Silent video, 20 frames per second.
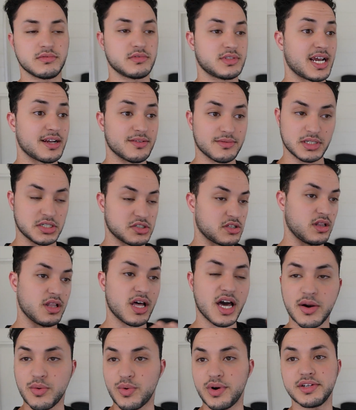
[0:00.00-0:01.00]
There's a
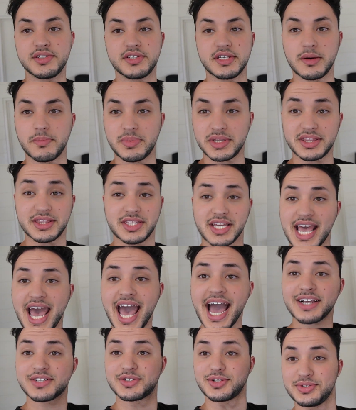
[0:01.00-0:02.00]
lot of words there, but the
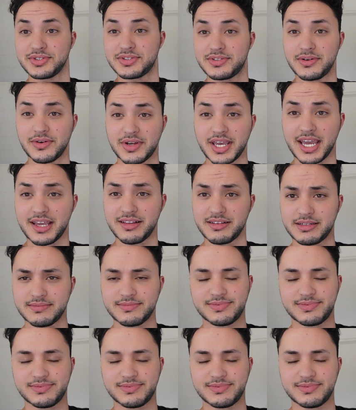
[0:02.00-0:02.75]
axles, okay?